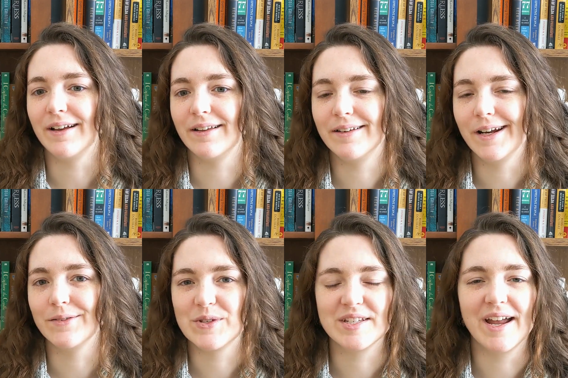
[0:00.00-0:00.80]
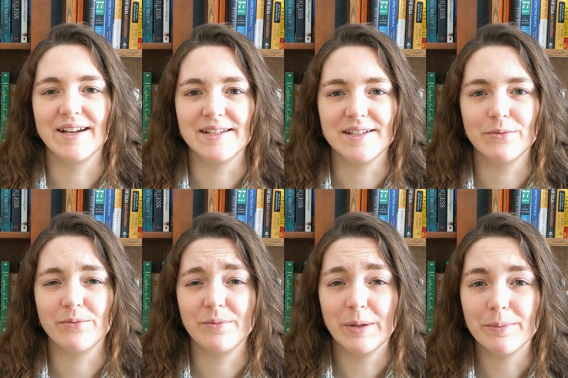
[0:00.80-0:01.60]
native societies
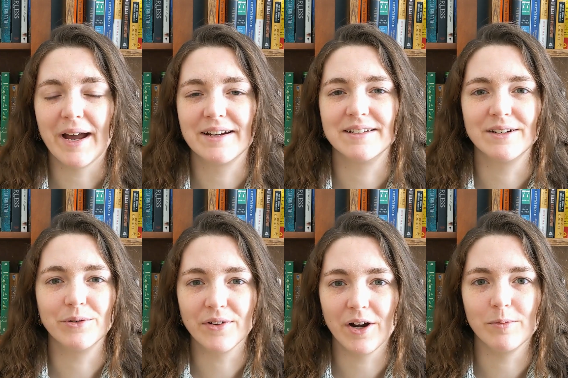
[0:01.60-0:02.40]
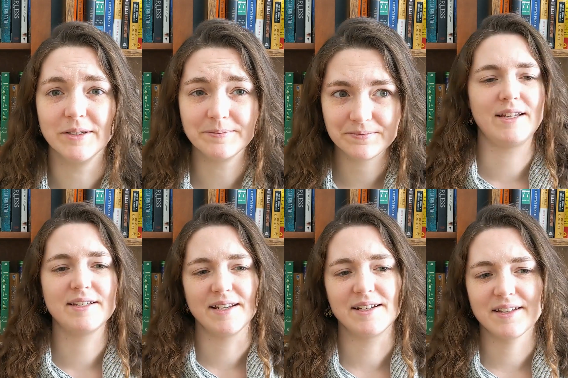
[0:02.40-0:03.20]
impacted their environment.
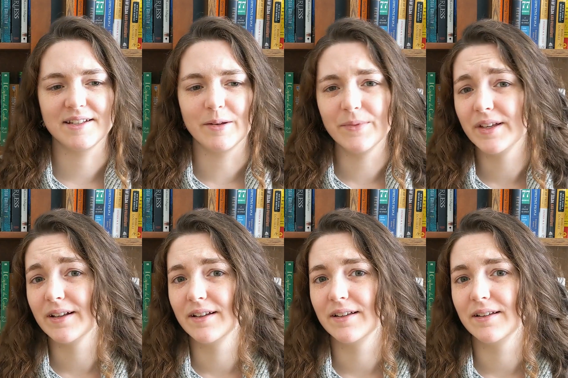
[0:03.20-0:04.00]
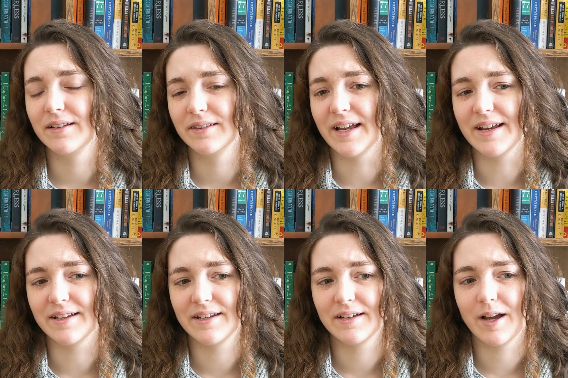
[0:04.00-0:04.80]
He states that something
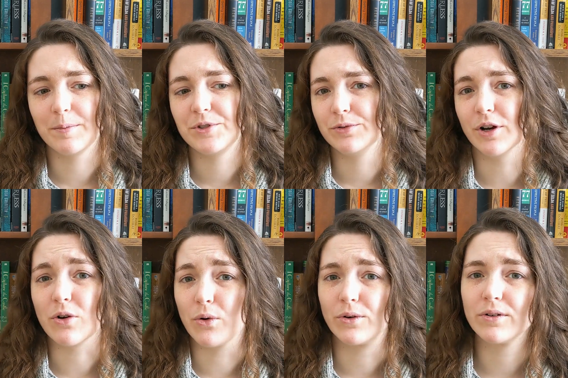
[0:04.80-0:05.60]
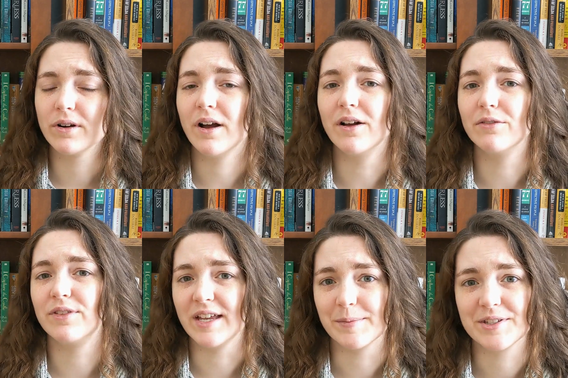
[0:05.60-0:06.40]
like up to a quarter
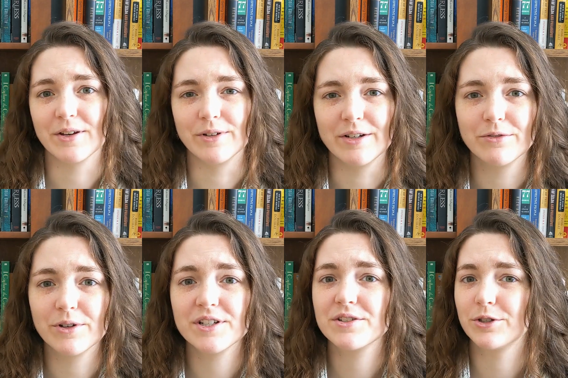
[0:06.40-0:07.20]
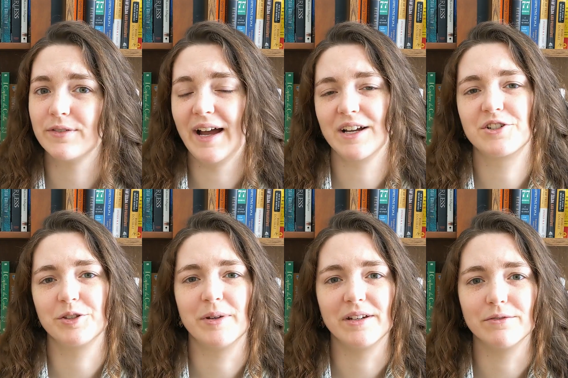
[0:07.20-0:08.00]
of the Amazon rainforest could have
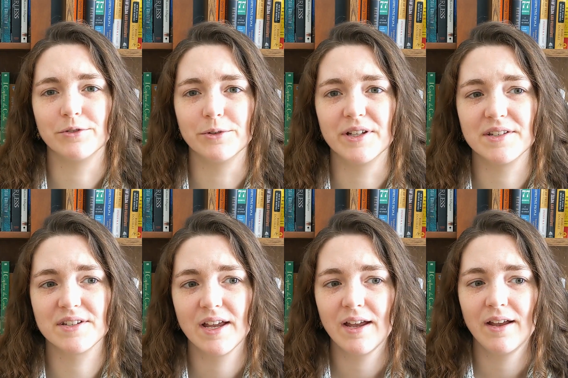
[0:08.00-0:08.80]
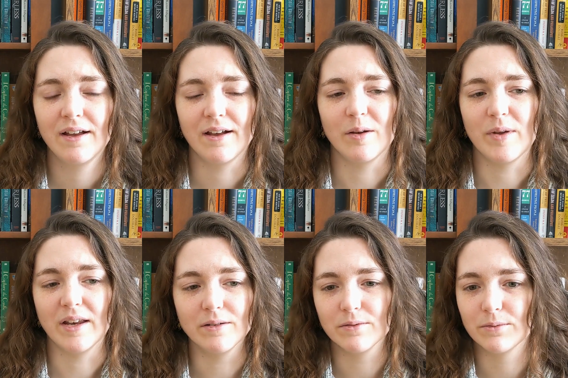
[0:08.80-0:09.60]
actually been influenced
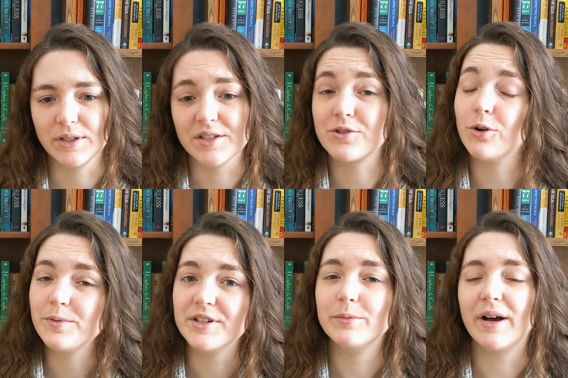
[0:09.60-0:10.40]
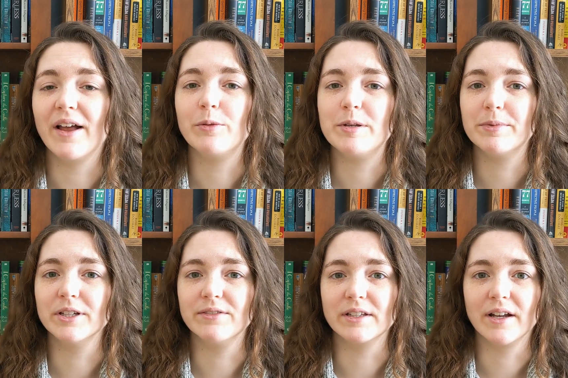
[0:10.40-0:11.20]
and really sculpted by the
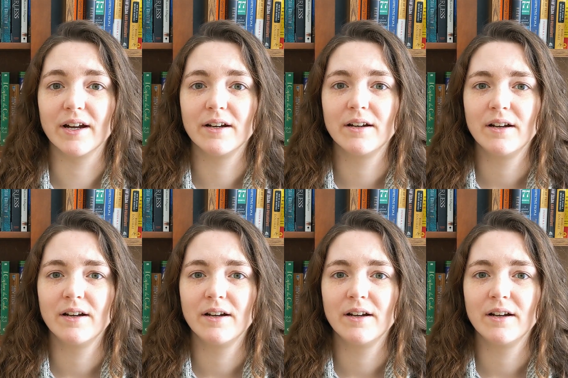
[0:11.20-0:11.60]
people living there.